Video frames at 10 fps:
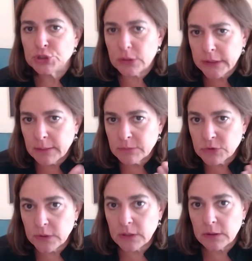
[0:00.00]
showing him
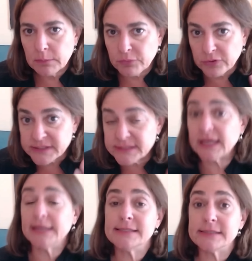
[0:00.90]
doing
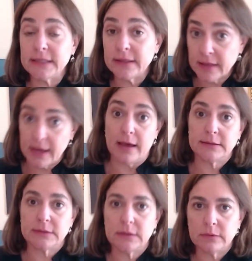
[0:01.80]
precisely that,
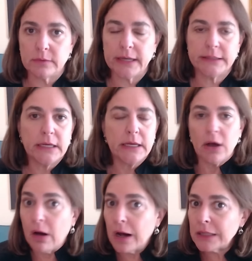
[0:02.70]
right?
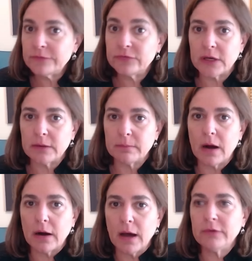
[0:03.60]
All of them
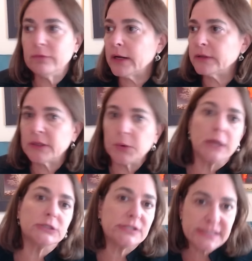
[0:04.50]
are on record. They were
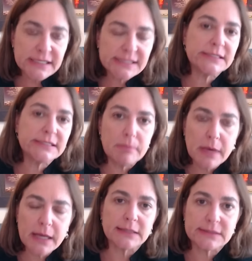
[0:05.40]
on 60
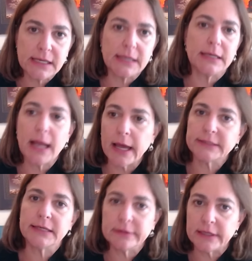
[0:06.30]
Minutes saying, yeah,
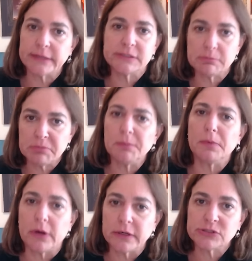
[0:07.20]
10,000
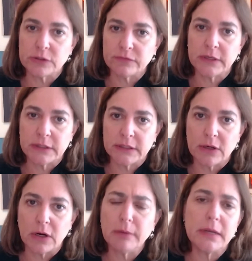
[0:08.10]
people aren't serving in the
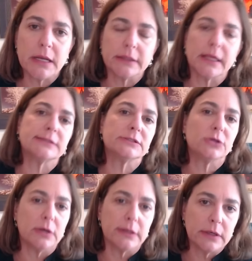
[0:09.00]
army, and that's
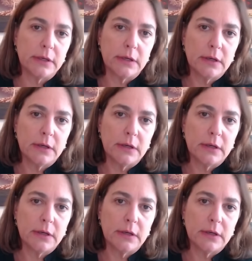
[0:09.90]
good,